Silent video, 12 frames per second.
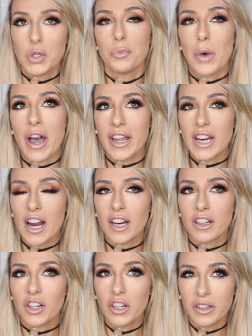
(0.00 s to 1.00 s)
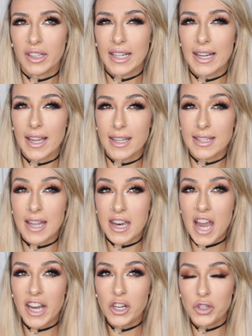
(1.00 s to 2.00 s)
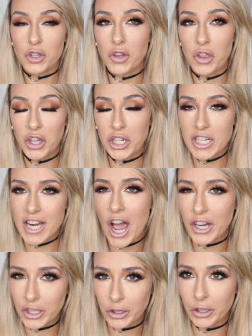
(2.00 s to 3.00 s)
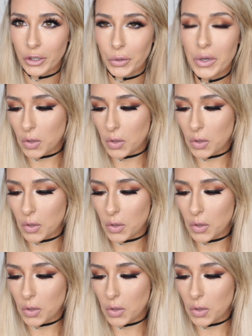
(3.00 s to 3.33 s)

to buy in Ireland currently is 939 euro.